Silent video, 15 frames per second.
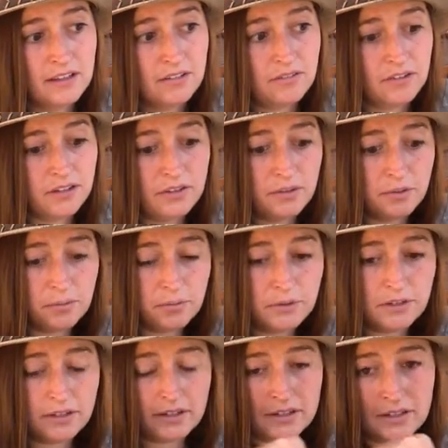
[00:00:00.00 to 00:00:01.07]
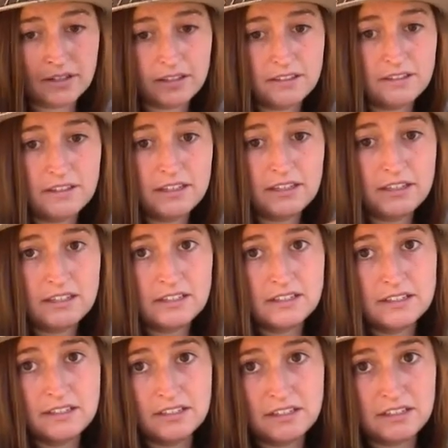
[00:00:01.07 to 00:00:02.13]
where you can put a seed
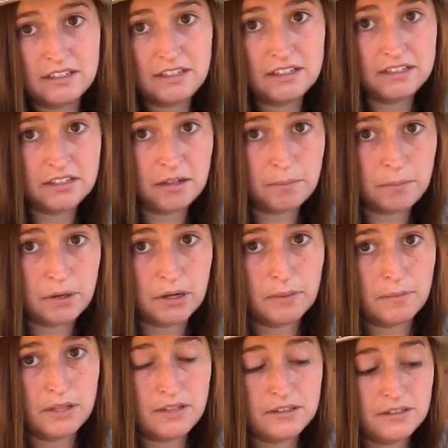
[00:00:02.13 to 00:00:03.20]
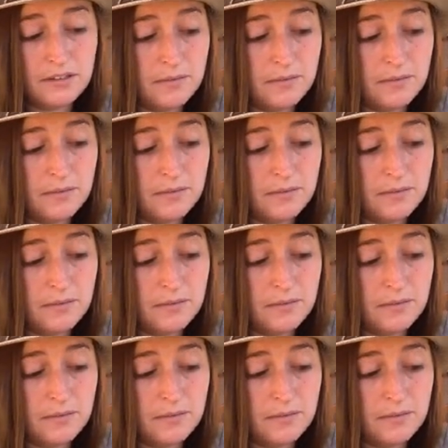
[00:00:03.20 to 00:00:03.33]
in each compartment.